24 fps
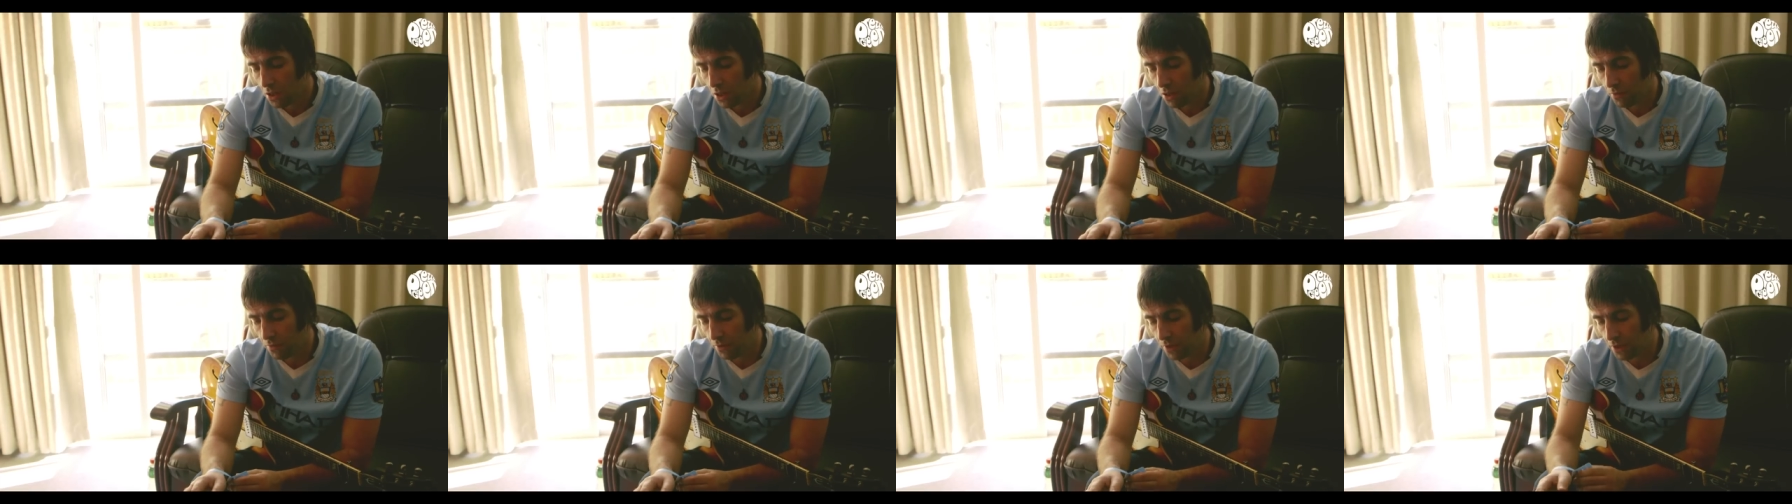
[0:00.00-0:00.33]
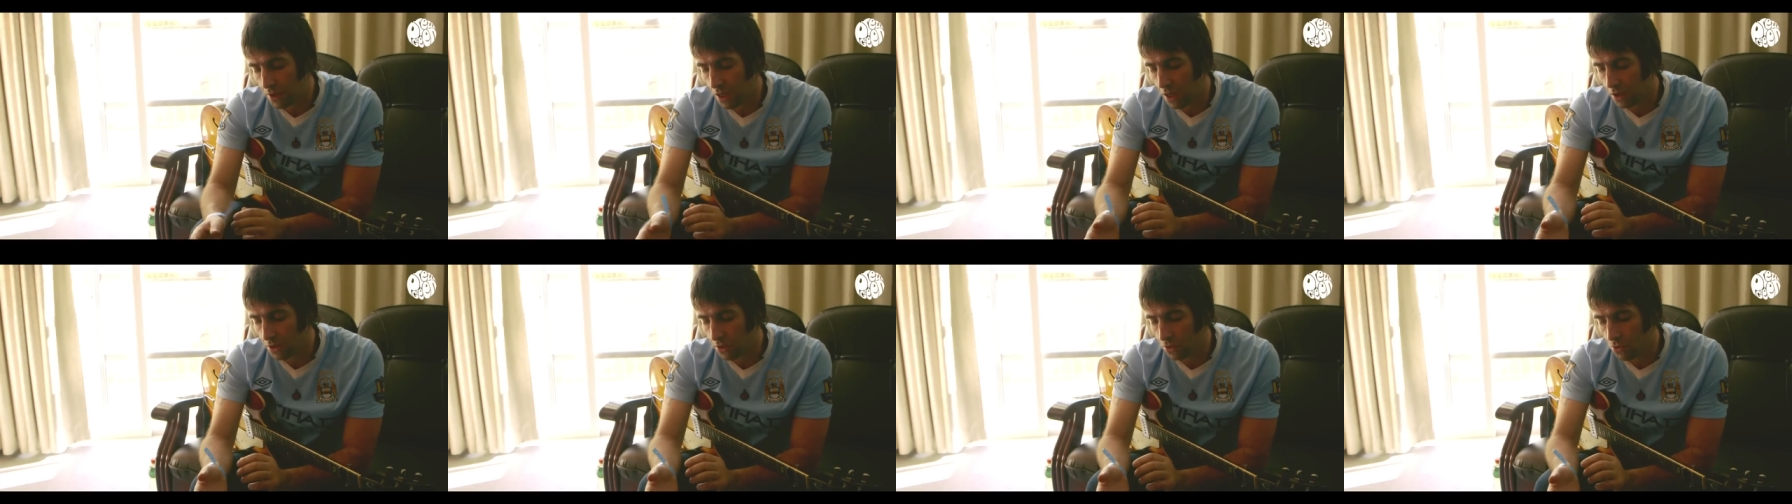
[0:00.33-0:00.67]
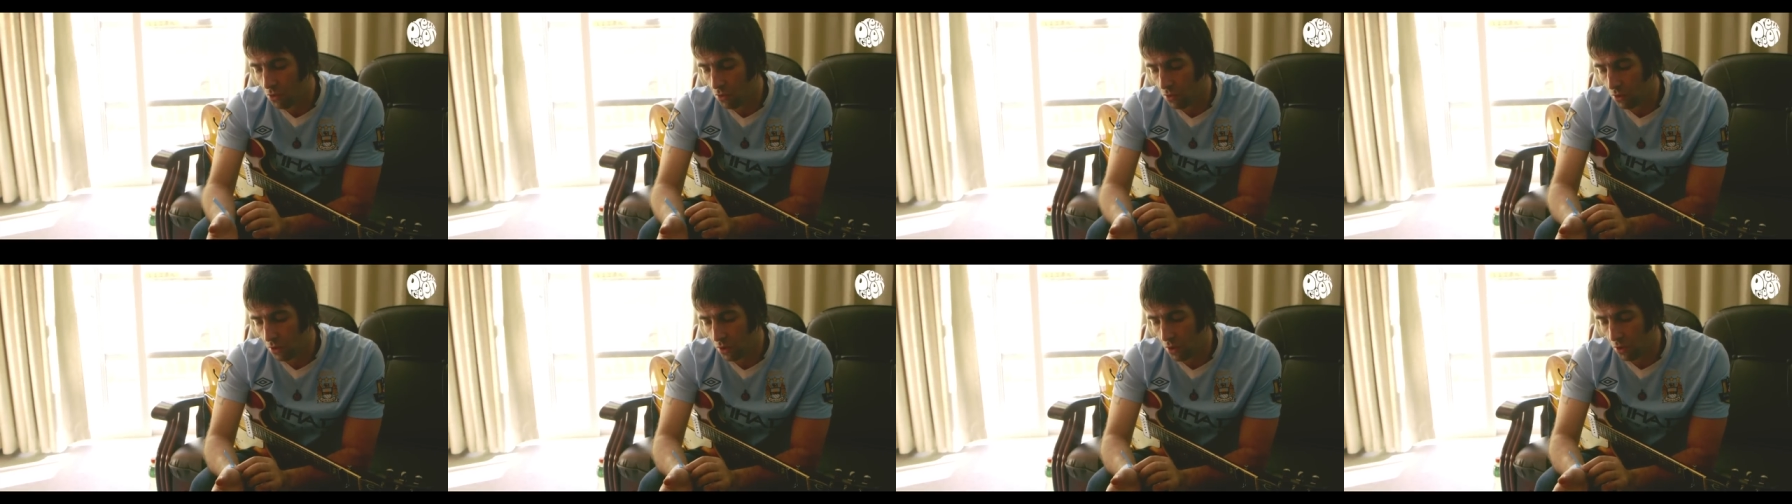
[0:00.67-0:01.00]
If he starts
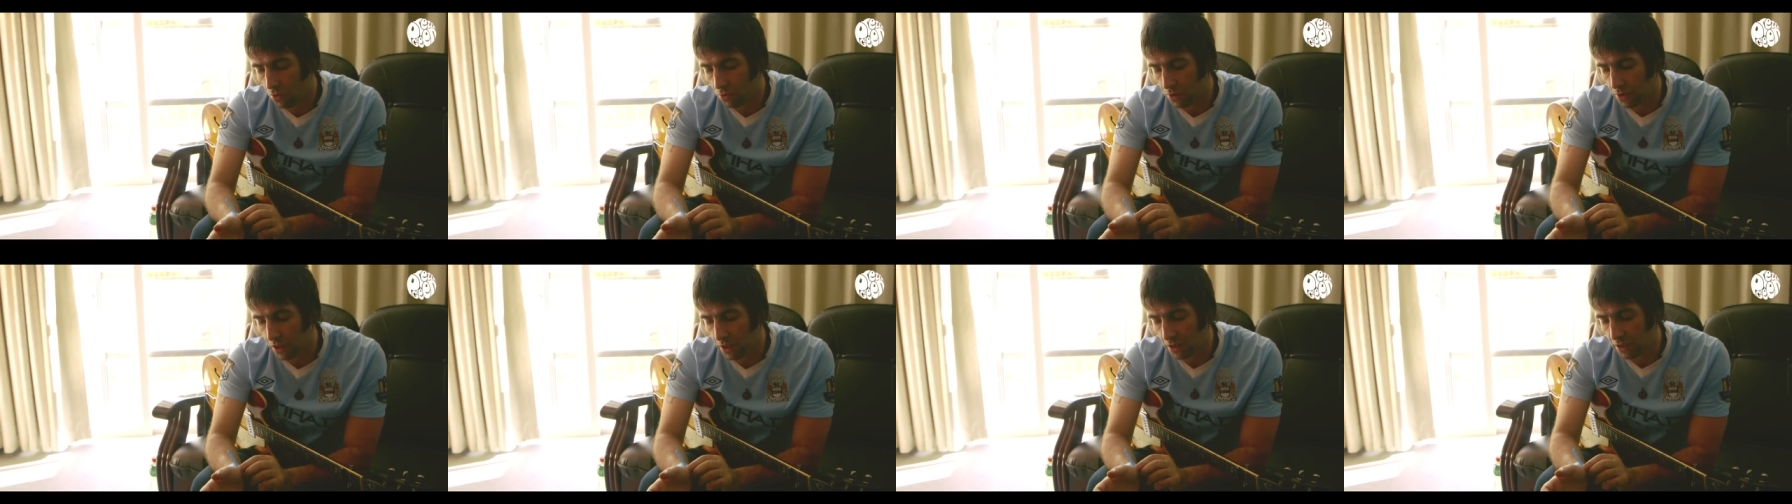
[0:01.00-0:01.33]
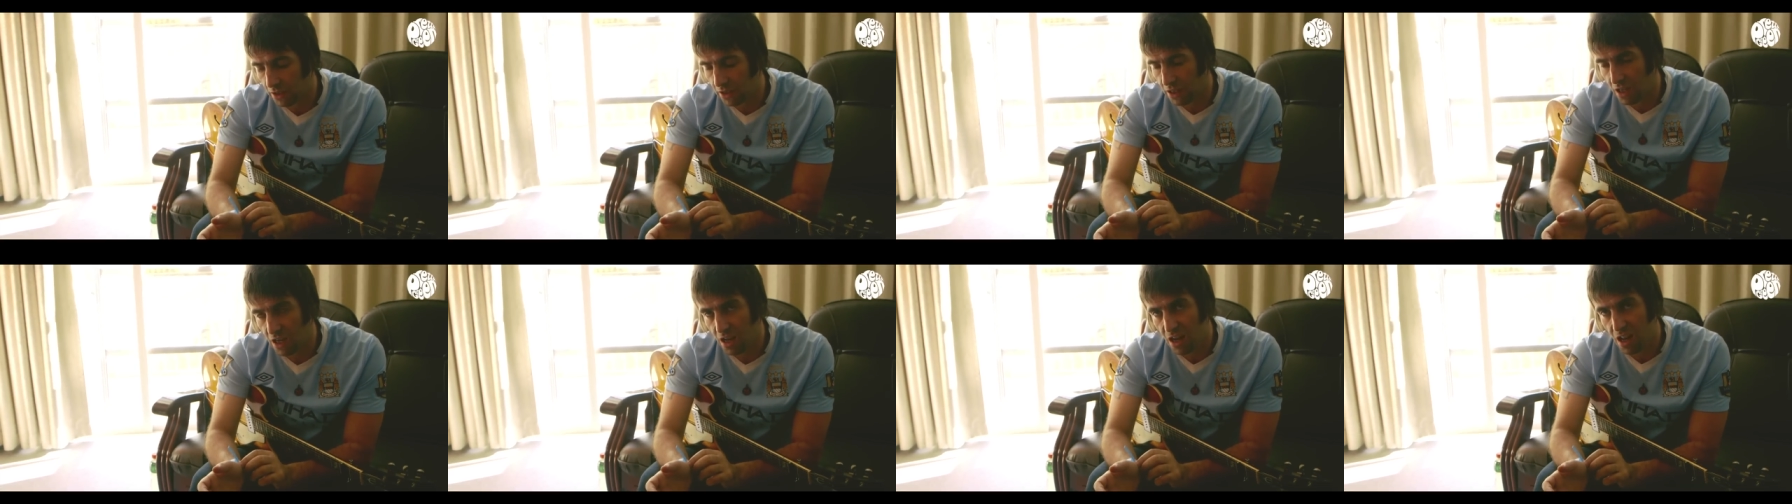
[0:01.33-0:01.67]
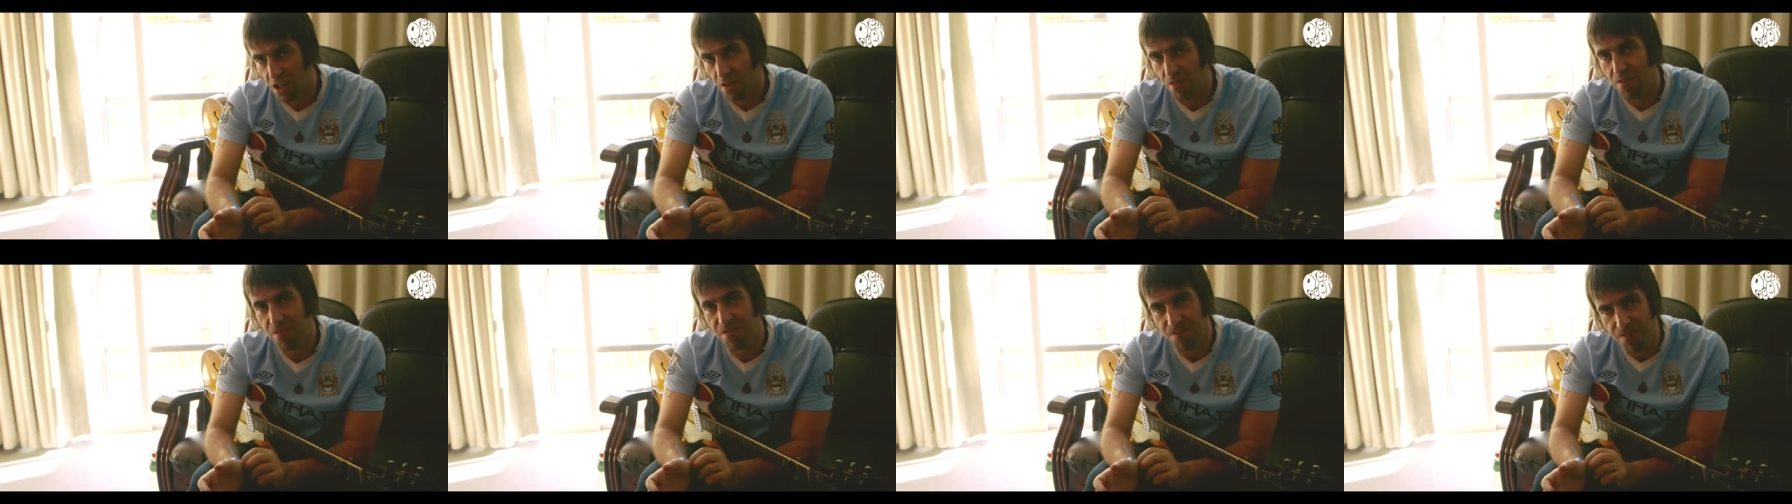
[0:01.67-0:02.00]
scoring goals against City, then
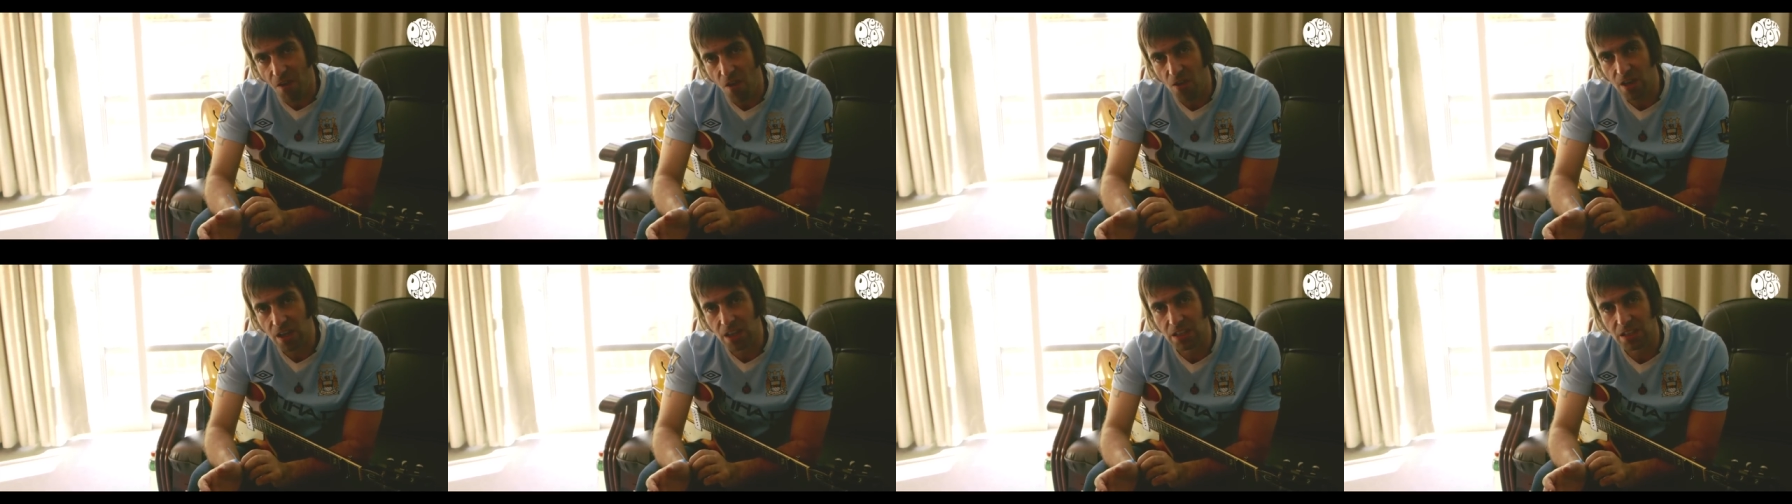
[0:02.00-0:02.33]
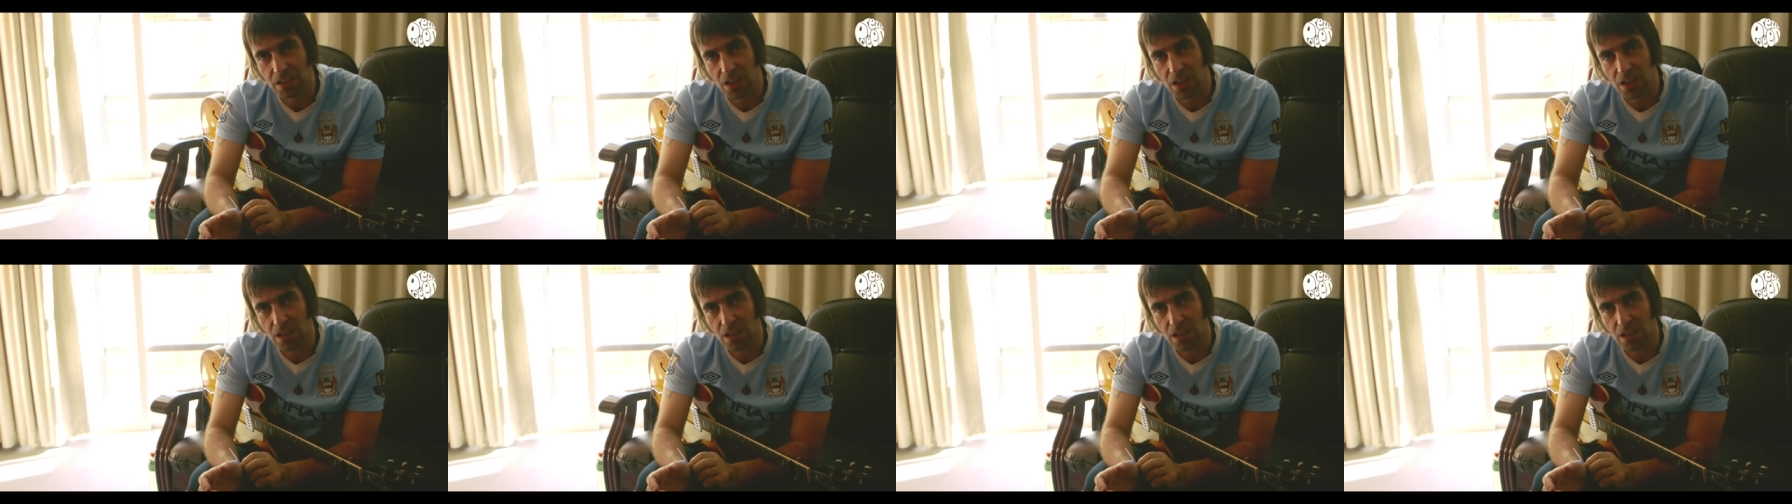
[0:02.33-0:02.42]
I'll fucking